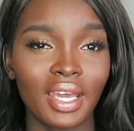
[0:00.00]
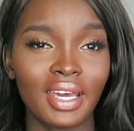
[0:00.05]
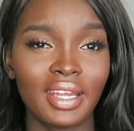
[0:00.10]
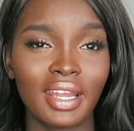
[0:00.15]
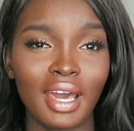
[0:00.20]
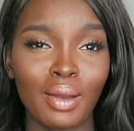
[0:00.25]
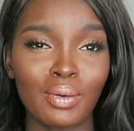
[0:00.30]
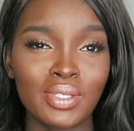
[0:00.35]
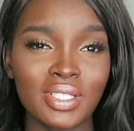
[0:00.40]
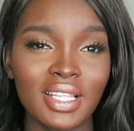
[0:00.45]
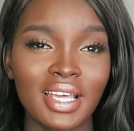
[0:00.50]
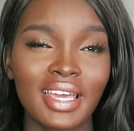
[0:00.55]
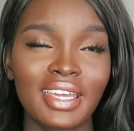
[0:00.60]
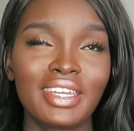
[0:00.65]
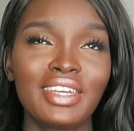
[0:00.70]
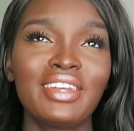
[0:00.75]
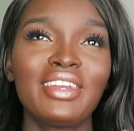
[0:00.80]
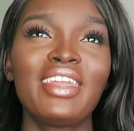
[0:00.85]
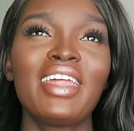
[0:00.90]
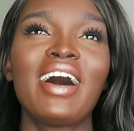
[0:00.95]
And I was
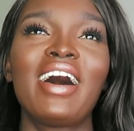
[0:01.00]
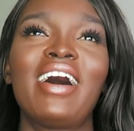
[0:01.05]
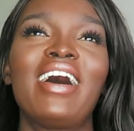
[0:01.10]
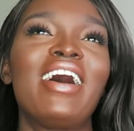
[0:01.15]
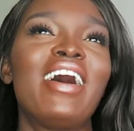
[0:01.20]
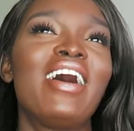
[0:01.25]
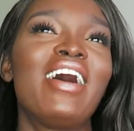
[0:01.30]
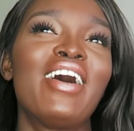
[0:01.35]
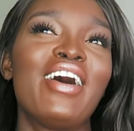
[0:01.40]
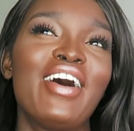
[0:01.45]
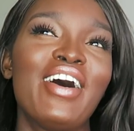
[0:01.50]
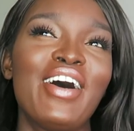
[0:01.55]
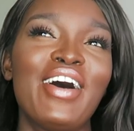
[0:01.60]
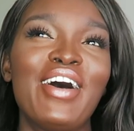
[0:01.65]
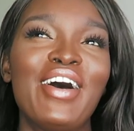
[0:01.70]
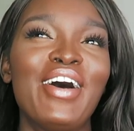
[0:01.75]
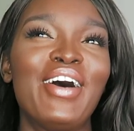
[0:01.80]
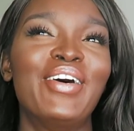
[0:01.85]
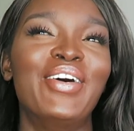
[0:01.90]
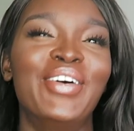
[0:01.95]
like, no,
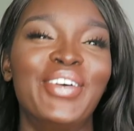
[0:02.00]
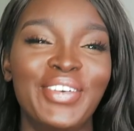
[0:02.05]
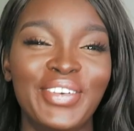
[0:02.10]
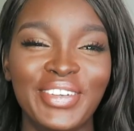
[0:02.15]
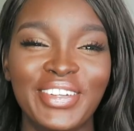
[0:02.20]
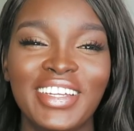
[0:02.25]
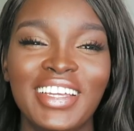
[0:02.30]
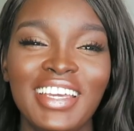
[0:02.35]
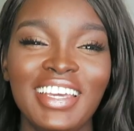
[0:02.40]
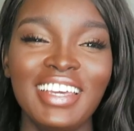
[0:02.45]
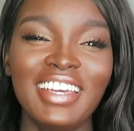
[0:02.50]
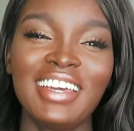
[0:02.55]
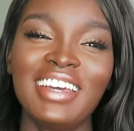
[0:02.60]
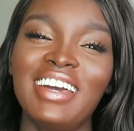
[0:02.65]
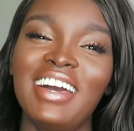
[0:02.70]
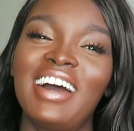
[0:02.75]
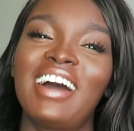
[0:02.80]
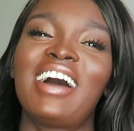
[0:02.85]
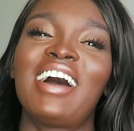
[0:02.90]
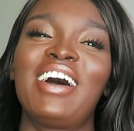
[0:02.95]
I
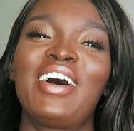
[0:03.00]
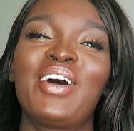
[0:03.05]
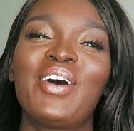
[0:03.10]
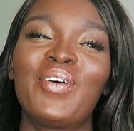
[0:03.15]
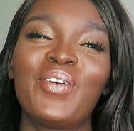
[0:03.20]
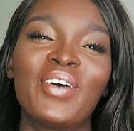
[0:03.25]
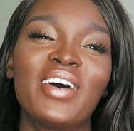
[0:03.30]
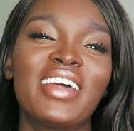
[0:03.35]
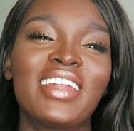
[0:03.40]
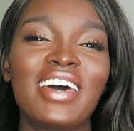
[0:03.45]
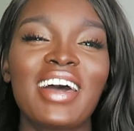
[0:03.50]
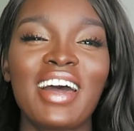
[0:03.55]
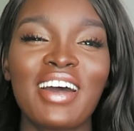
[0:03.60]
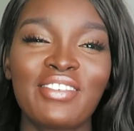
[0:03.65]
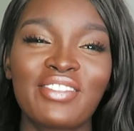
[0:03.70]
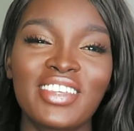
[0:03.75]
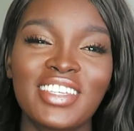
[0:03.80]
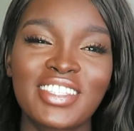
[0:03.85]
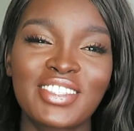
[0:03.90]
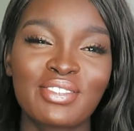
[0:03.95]
don't want to
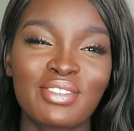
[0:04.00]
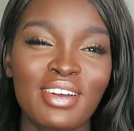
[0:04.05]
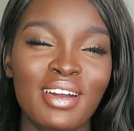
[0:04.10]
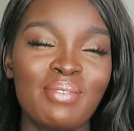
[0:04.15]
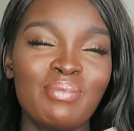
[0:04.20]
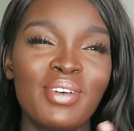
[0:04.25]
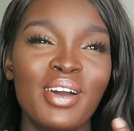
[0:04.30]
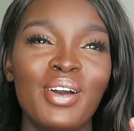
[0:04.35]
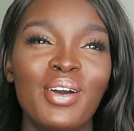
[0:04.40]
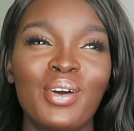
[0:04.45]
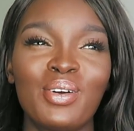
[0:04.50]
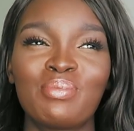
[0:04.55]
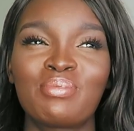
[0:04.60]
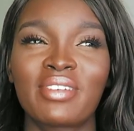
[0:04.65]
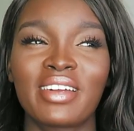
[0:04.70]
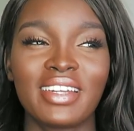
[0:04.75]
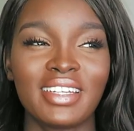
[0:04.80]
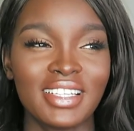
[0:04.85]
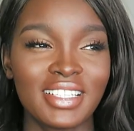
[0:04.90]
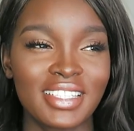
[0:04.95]
have this throughout my whole
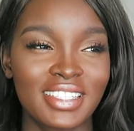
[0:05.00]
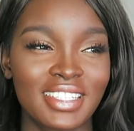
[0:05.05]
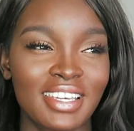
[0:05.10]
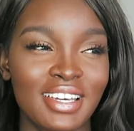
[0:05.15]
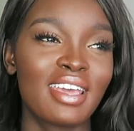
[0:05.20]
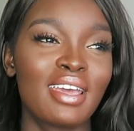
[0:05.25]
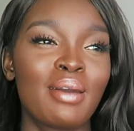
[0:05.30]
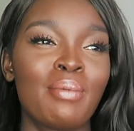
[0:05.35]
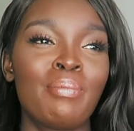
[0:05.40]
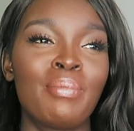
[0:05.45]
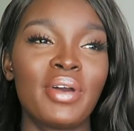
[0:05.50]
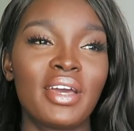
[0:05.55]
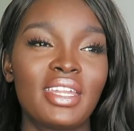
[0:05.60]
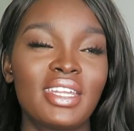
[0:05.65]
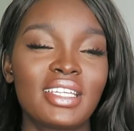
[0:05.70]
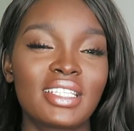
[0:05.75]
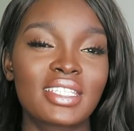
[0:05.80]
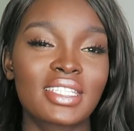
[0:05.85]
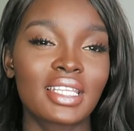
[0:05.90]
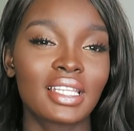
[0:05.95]
pregnancy.
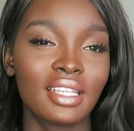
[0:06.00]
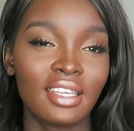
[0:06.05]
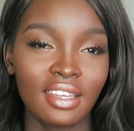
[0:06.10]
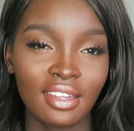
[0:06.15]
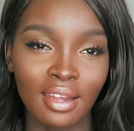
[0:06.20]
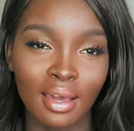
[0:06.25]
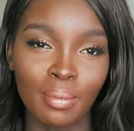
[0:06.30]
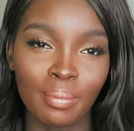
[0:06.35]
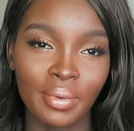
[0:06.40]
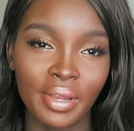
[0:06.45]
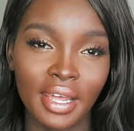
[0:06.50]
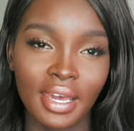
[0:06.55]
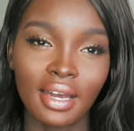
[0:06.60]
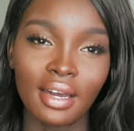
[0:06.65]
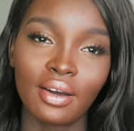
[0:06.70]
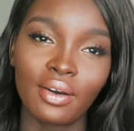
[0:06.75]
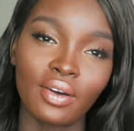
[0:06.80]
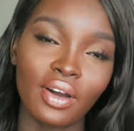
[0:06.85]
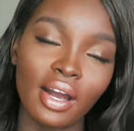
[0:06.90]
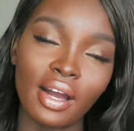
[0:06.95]
but it's cleared up
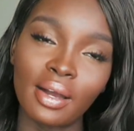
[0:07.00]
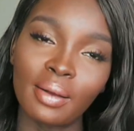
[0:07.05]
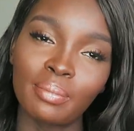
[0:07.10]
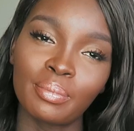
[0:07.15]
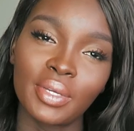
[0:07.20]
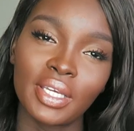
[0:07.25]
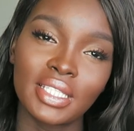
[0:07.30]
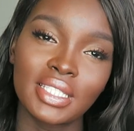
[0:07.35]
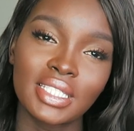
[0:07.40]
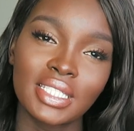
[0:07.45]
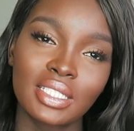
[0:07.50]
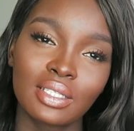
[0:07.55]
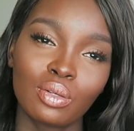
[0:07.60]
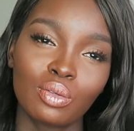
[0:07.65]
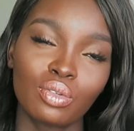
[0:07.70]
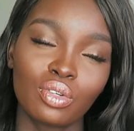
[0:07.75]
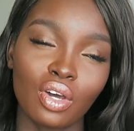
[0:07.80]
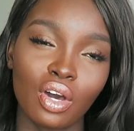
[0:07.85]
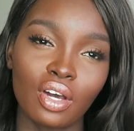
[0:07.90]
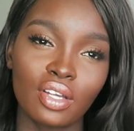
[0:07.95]
now. It's
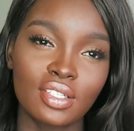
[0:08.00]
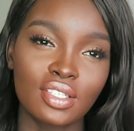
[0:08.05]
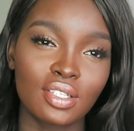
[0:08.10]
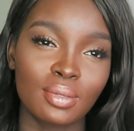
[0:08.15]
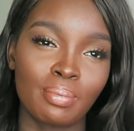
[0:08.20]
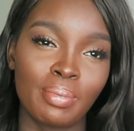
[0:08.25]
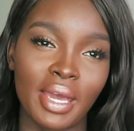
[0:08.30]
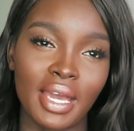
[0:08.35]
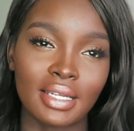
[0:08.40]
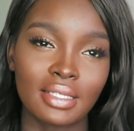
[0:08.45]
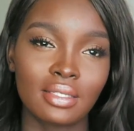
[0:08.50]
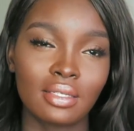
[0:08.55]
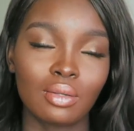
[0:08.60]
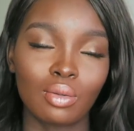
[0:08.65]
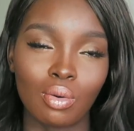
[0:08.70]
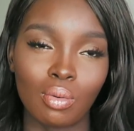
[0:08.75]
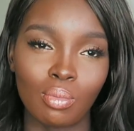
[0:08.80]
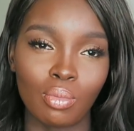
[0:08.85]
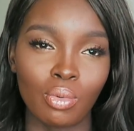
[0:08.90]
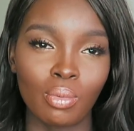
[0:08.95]
still not back to
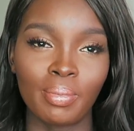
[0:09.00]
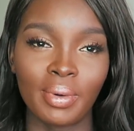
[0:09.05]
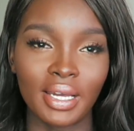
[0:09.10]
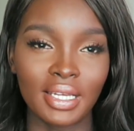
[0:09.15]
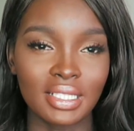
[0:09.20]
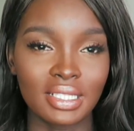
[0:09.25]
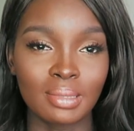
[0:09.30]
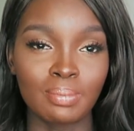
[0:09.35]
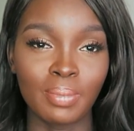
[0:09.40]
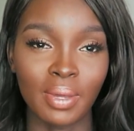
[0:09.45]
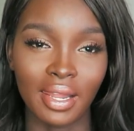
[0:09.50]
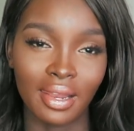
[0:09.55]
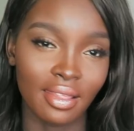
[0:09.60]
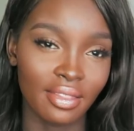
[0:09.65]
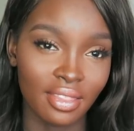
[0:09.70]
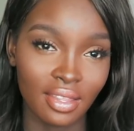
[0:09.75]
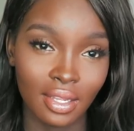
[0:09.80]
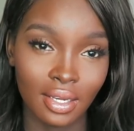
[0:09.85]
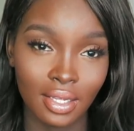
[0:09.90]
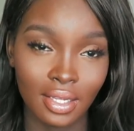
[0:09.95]
normal, but it's
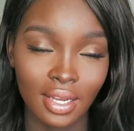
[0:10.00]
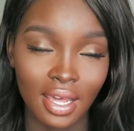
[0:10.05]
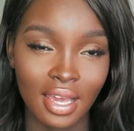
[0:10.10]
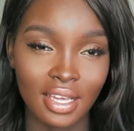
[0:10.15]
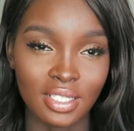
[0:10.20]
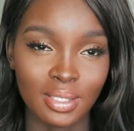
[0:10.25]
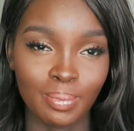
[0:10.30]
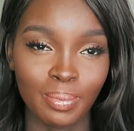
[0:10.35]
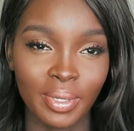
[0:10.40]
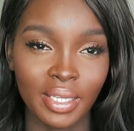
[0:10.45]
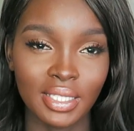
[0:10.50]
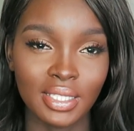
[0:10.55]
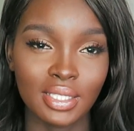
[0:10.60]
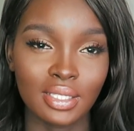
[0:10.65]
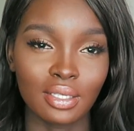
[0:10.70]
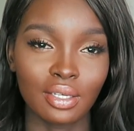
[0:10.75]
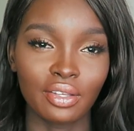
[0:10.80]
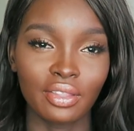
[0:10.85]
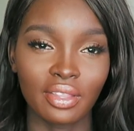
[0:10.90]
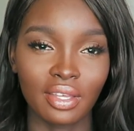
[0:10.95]
better than it has been,
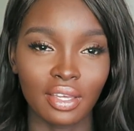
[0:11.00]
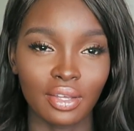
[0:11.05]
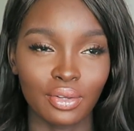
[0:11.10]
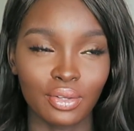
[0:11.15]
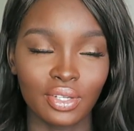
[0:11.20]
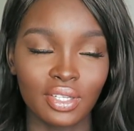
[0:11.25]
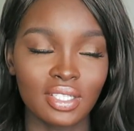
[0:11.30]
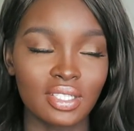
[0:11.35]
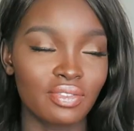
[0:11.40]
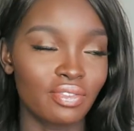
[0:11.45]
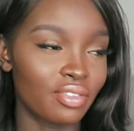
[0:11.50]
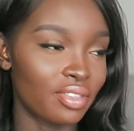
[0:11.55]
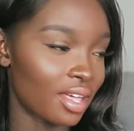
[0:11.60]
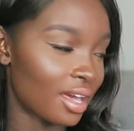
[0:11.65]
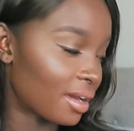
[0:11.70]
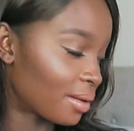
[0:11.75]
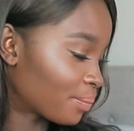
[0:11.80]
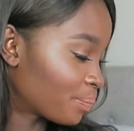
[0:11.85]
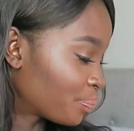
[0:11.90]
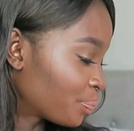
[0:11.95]
so thank goodness for
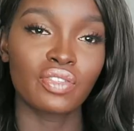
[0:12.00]
that.